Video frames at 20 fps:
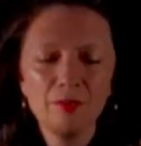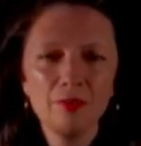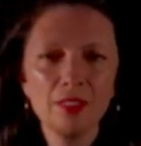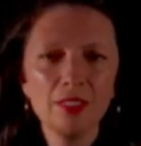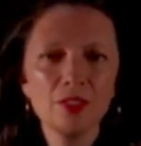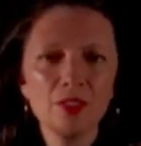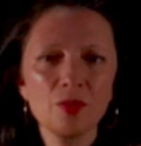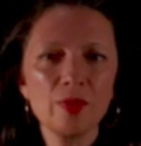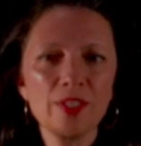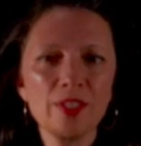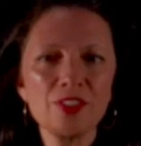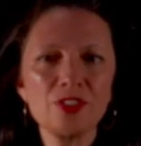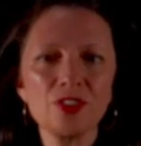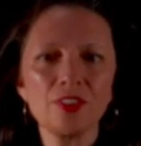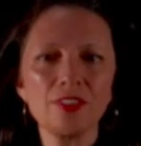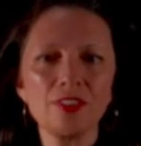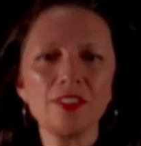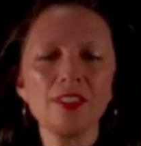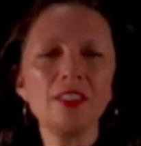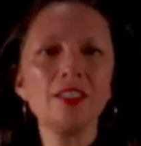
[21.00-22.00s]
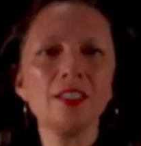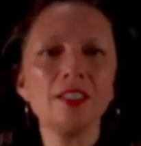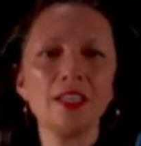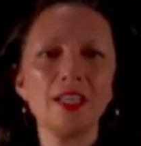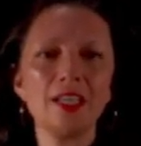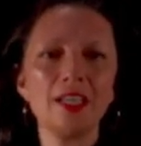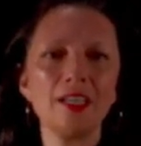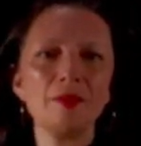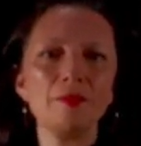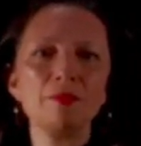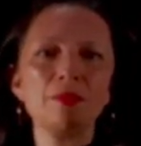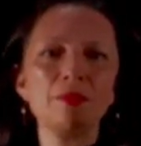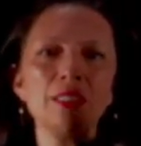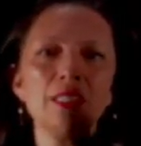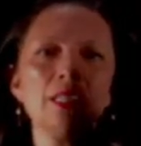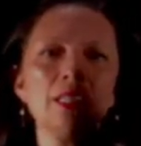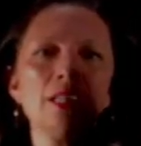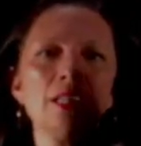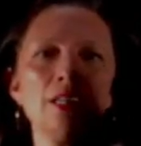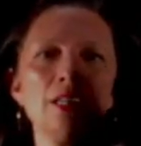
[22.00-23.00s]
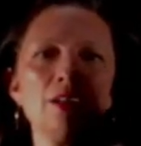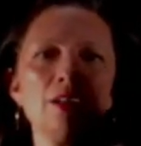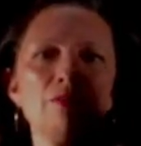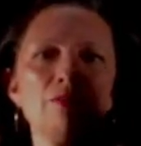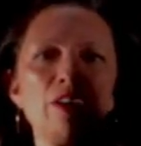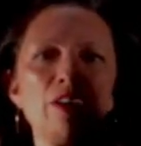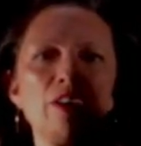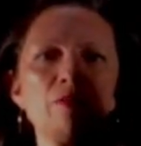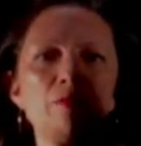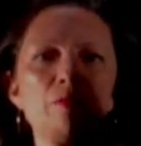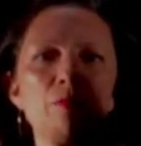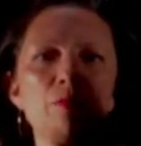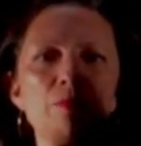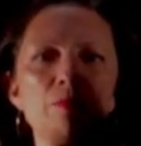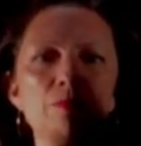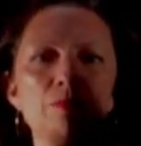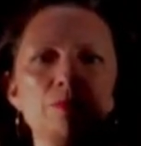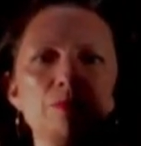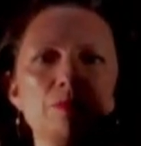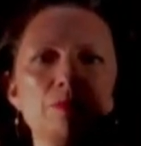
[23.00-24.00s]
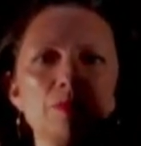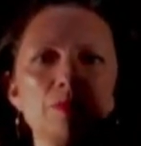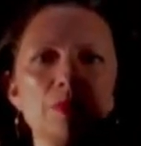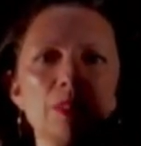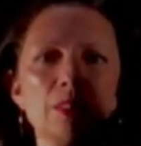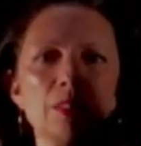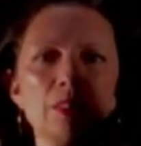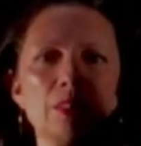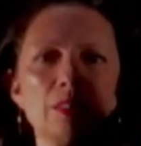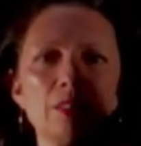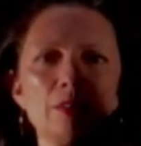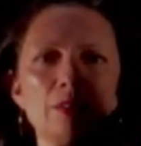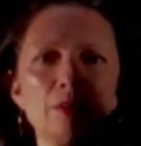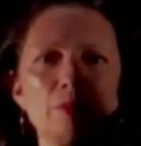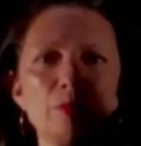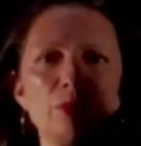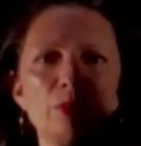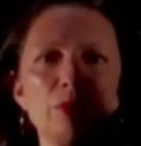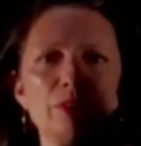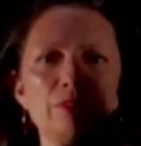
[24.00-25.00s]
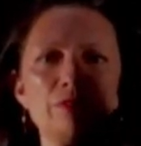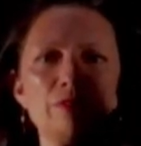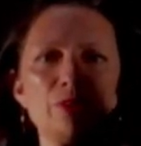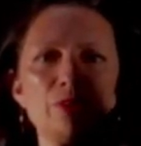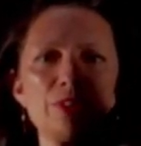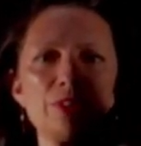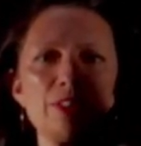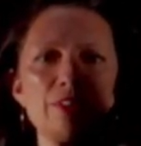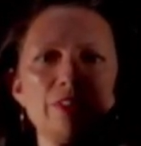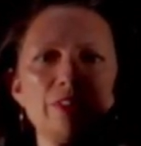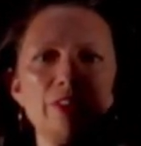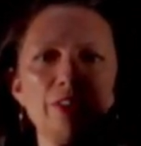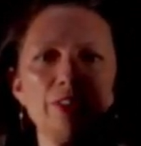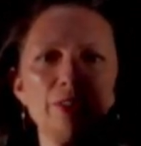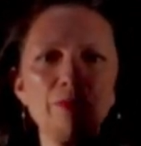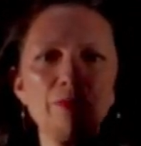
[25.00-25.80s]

question 5.40,